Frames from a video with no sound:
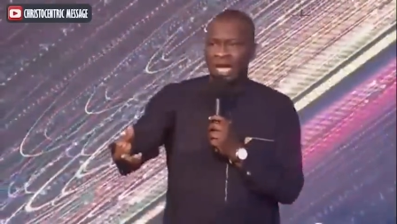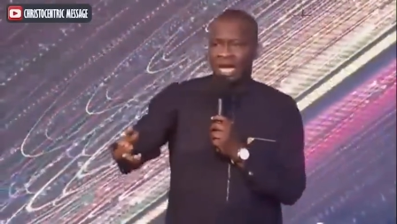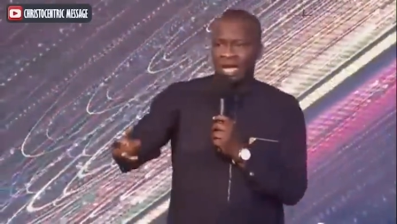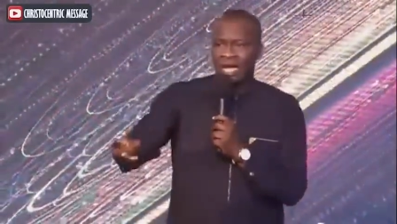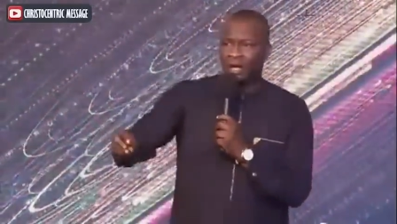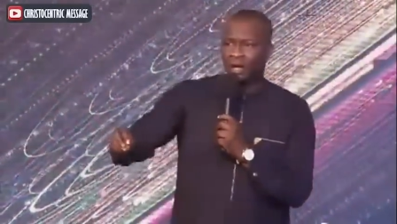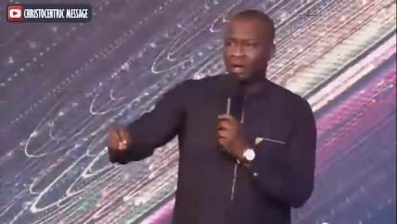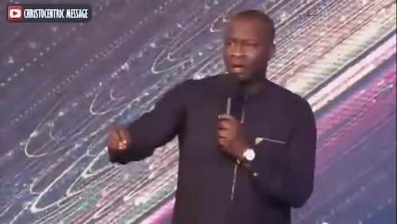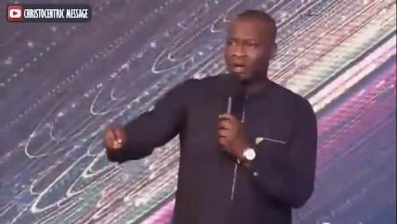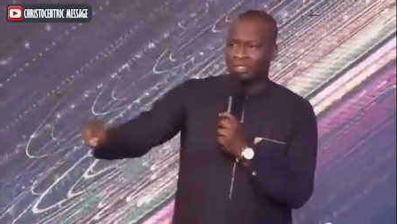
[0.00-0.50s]

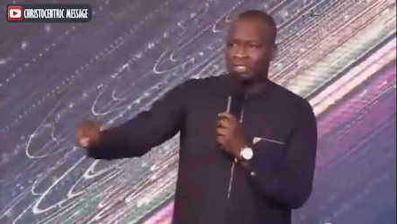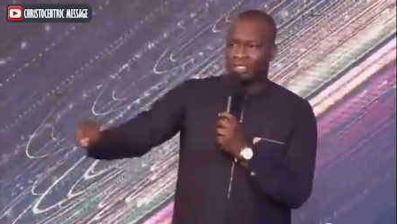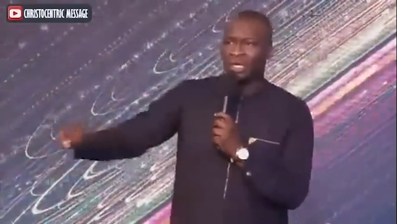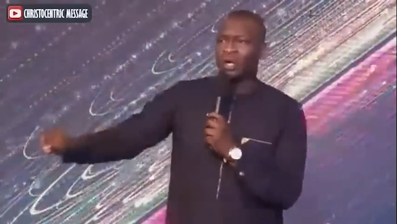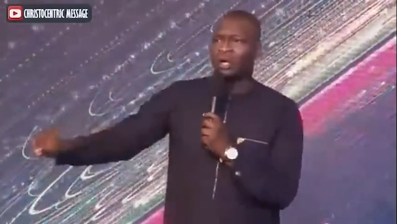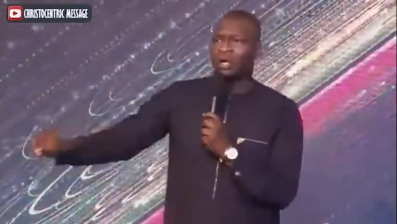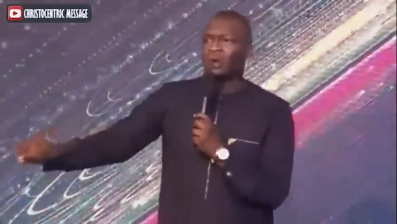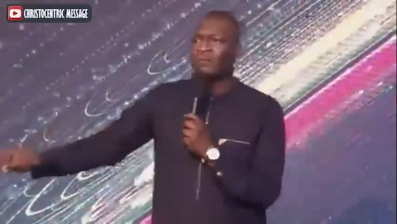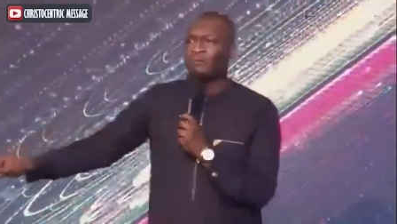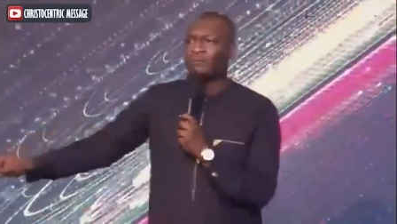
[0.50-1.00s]
I lost
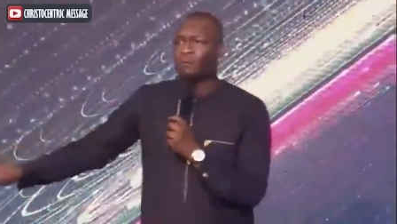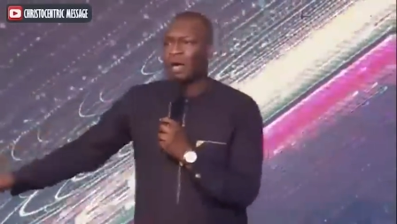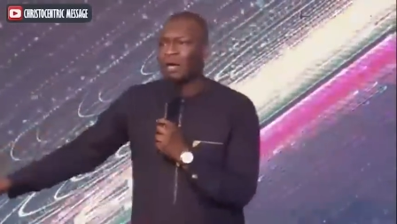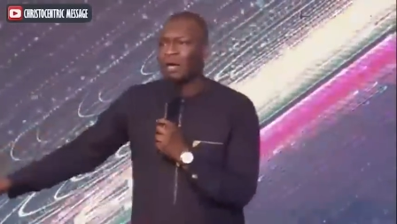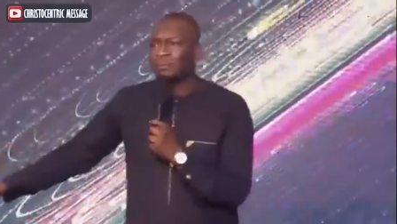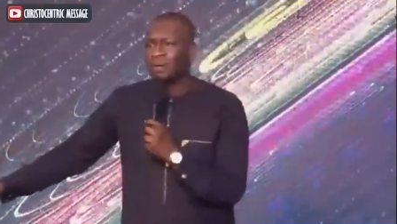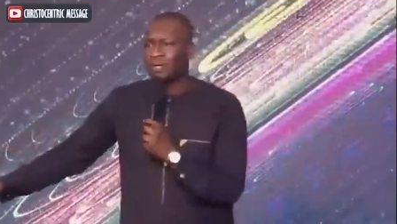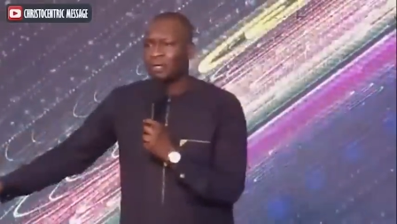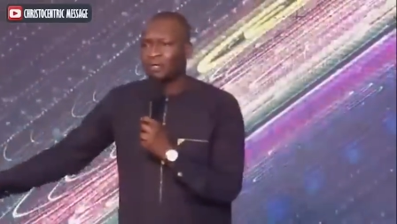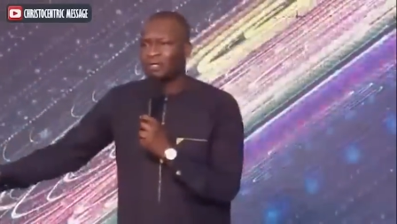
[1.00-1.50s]
a loved
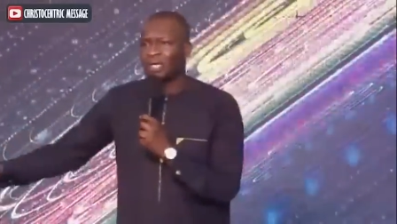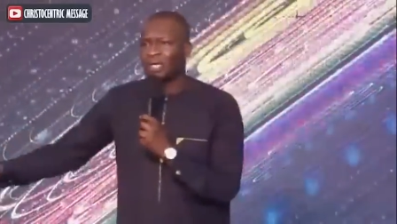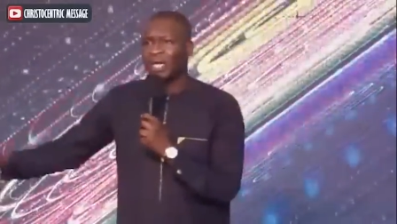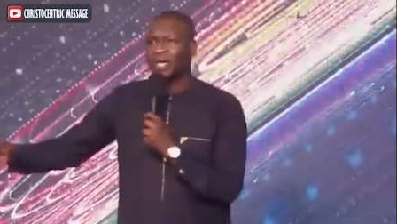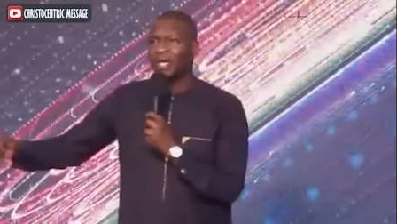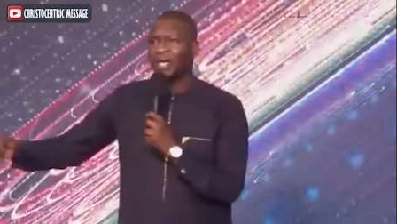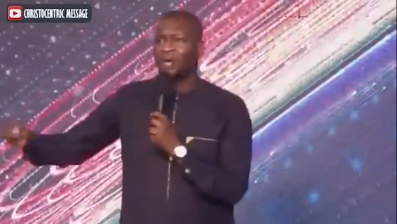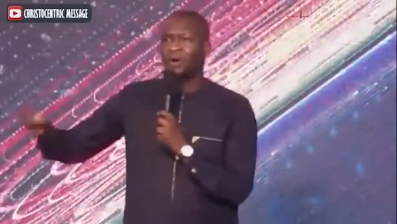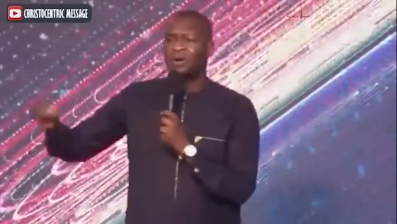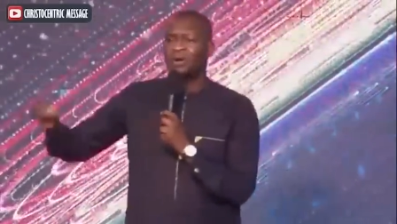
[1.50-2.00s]
one, but thank